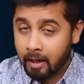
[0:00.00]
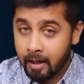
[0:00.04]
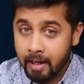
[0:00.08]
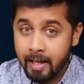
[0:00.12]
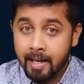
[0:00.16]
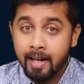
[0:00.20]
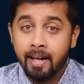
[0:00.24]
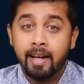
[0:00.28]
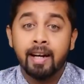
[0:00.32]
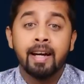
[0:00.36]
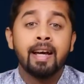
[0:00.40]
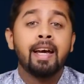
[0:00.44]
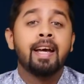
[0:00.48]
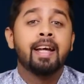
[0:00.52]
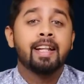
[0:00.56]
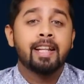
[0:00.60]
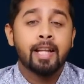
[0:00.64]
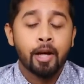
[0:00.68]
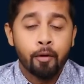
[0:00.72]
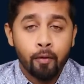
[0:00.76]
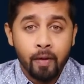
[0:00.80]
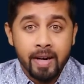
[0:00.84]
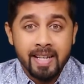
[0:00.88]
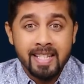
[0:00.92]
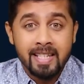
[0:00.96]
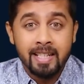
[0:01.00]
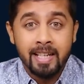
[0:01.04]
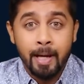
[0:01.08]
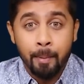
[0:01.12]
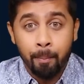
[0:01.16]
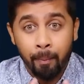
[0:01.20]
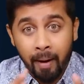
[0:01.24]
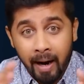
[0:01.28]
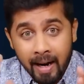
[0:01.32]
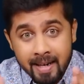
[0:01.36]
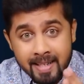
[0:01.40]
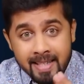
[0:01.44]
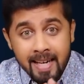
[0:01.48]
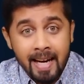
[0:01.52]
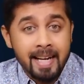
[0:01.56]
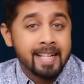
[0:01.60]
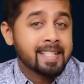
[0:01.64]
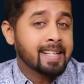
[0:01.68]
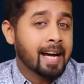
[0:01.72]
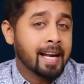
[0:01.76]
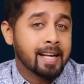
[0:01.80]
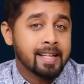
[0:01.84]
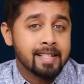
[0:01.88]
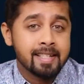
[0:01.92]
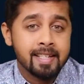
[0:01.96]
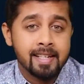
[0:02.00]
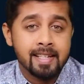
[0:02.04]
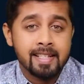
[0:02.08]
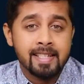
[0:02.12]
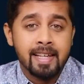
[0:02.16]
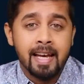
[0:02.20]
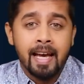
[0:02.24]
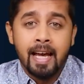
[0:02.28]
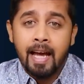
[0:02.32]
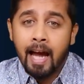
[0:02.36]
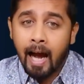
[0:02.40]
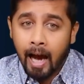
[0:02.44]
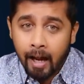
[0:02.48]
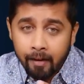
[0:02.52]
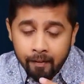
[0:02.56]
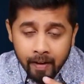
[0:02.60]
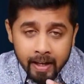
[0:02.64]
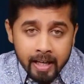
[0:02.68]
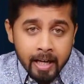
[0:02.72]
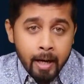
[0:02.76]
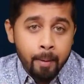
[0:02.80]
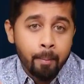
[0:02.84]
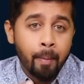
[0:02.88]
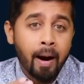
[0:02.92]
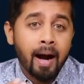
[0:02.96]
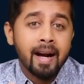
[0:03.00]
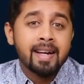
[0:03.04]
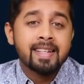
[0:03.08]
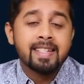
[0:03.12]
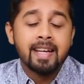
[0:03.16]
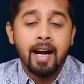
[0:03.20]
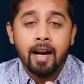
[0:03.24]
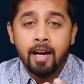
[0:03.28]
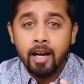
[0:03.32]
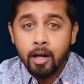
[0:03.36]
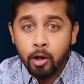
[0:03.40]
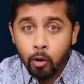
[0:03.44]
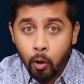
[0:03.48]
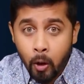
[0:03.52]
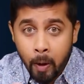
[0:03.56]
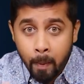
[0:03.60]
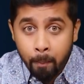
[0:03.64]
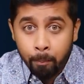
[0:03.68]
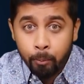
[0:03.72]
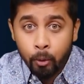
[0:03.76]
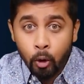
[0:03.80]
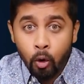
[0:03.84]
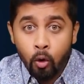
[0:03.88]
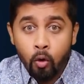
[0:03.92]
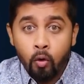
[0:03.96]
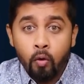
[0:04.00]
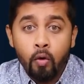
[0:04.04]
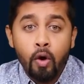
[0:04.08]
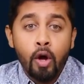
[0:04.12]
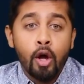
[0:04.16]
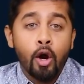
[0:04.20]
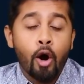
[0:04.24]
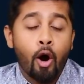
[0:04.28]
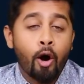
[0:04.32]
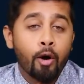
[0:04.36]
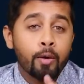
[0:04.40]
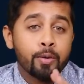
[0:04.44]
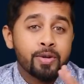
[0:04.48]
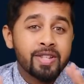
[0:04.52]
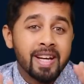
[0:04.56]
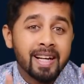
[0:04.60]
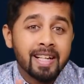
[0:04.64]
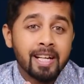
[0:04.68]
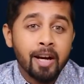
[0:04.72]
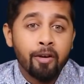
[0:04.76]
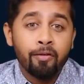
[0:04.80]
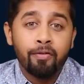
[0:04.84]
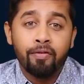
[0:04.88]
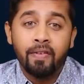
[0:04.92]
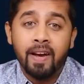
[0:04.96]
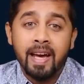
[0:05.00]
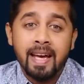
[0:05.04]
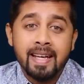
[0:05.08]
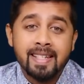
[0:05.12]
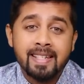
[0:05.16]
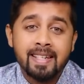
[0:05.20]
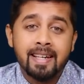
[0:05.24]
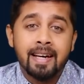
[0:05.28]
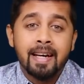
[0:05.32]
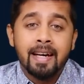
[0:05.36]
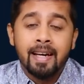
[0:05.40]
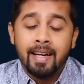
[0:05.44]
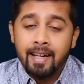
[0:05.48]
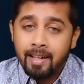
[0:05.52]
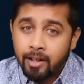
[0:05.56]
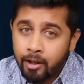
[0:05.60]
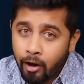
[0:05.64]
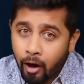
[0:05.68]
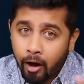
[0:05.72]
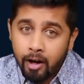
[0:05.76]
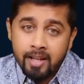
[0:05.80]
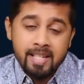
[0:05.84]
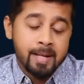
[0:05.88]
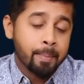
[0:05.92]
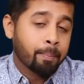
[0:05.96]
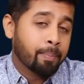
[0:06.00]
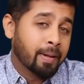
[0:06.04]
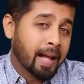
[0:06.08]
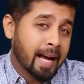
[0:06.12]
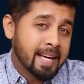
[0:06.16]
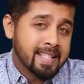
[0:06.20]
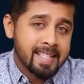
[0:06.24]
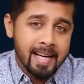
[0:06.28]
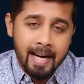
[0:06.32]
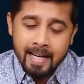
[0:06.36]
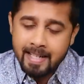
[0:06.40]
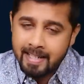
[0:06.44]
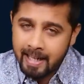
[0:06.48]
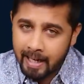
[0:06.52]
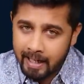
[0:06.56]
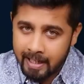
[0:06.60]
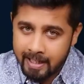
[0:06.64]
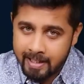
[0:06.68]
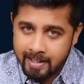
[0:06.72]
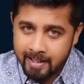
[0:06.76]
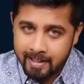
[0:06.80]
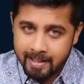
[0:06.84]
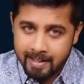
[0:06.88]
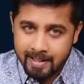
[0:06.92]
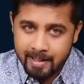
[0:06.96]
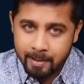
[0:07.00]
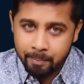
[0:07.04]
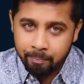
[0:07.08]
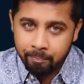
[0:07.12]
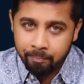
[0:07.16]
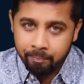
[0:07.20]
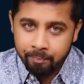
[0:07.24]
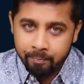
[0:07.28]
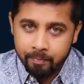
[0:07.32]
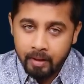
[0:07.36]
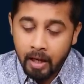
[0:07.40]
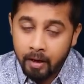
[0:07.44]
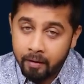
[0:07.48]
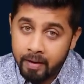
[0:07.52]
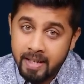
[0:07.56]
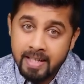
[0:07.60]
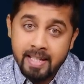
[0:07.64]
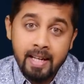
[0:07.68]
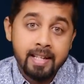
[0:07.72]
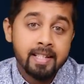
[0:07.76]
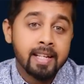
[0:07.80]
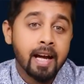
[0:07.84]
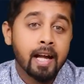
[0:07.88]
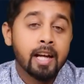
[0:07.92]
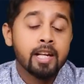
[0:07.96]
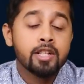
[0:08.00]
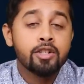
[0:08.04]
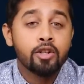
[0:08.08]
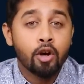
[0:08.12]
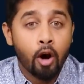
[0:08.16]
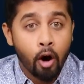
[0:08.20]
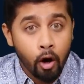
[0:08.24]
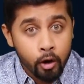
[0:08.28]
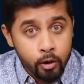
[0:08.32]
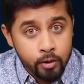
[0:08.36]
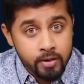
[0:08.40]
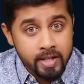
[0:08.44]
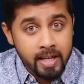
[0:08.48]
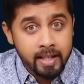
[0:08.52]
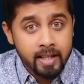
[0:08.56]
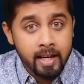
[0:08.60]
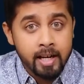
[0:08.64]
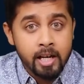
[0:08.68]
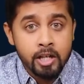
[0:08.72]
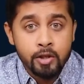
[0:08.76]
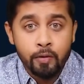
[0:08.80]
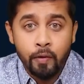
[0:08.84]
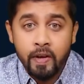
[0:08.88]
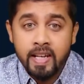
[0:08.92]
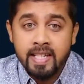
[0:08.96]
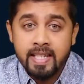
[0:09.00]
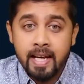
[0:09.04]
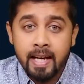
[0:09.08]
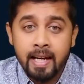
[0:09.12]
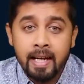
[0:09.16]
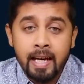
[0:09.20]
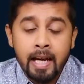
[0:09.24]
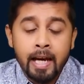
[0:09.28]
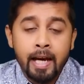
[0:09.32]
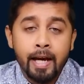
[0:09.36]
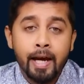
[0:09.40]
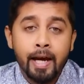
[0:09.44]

Earlier, there were demand side challenges, and when demand started to improve, auto sector faced your supply side challenges. The recent challenge auto sector is facing